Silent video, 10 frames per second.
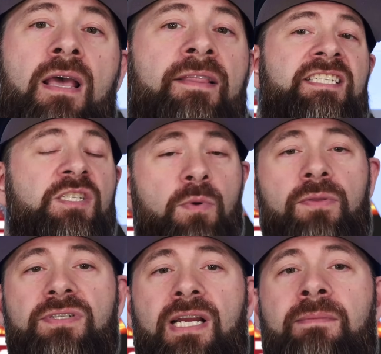This is one of
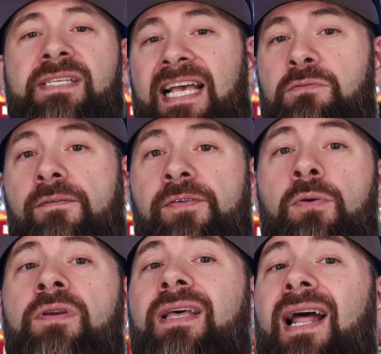those times as a
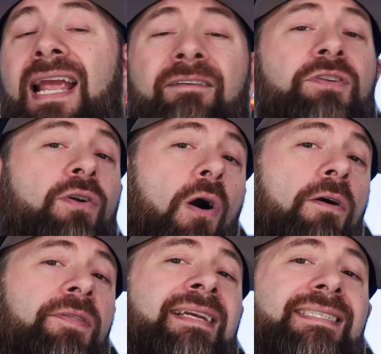reviewer that I have to
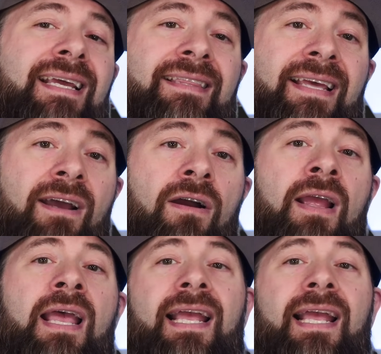call things like they are